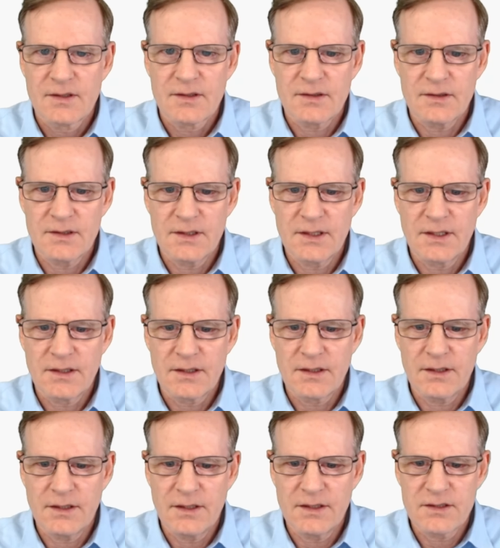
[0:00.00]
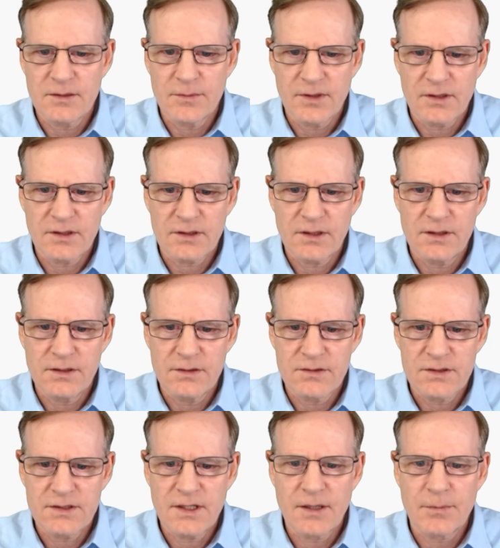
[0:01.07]
All right, and so I'm going to click on New
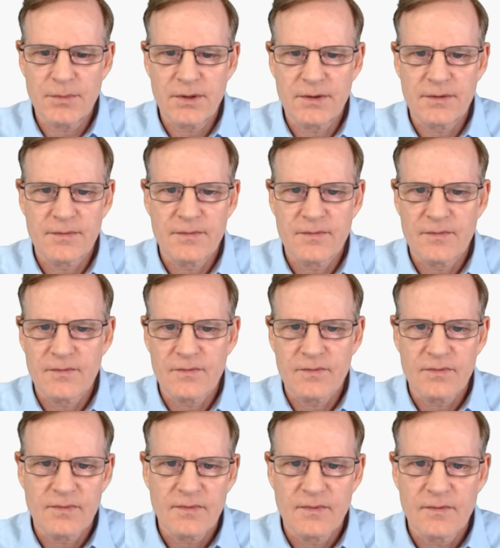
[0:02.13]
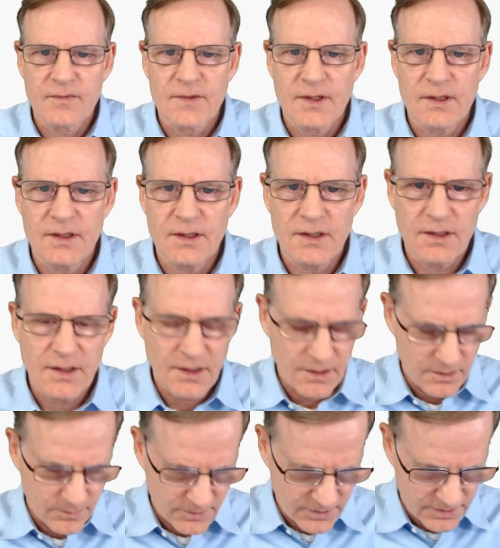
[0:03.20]
Step. And now
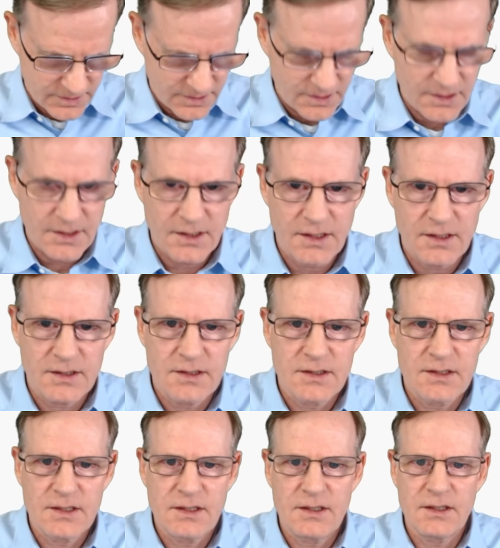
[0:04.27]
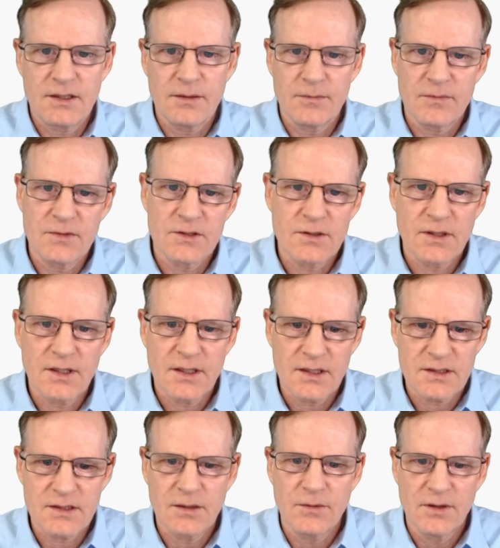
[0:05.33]
I'm going to say Teams, right?
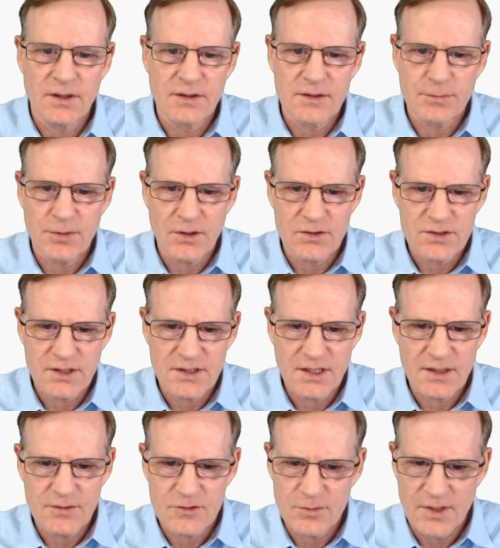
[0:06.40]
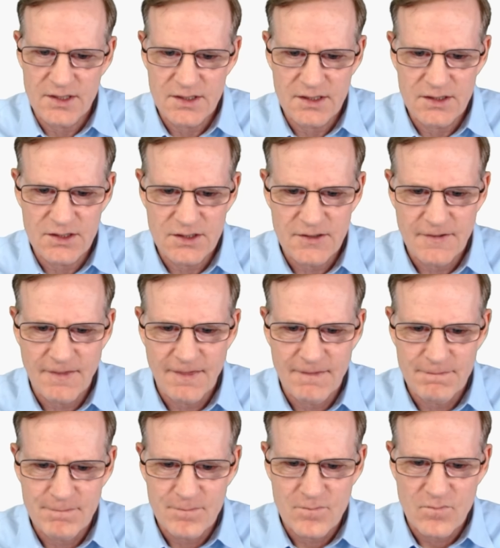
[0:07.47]
Because I wanted to post a Teams message.
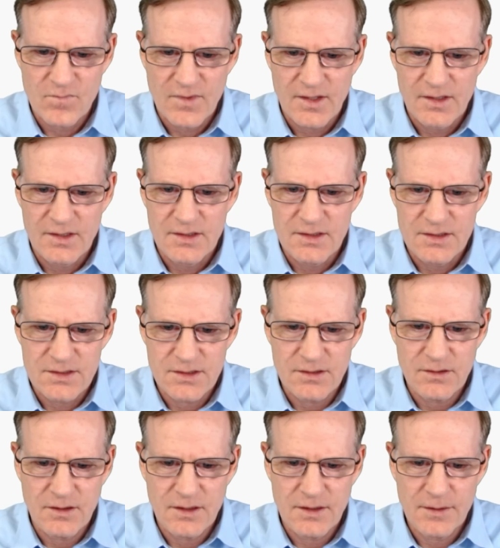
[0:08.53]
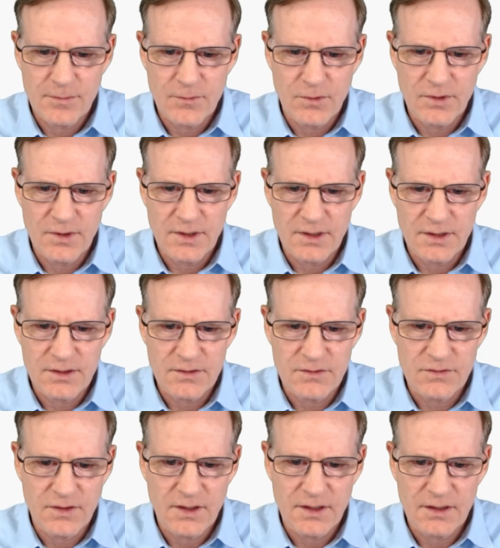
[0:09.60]
So I'm going to
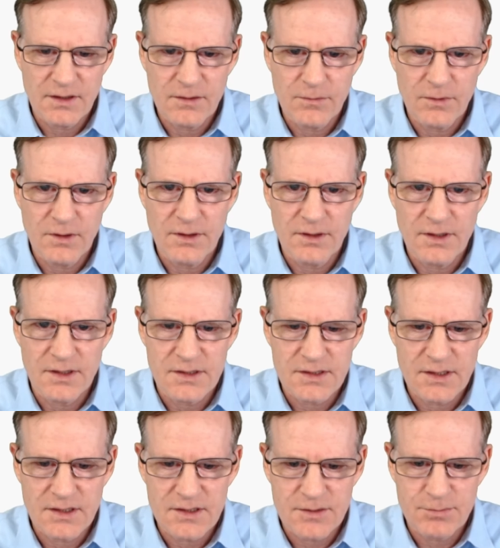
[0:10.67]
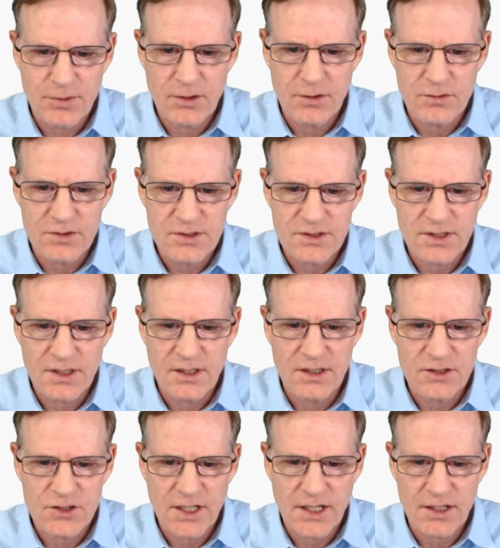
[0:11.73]
find the one that says Post in
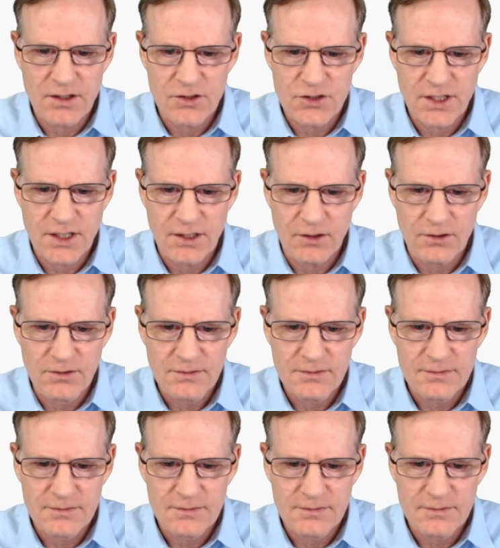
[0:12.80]
Chatter Channel.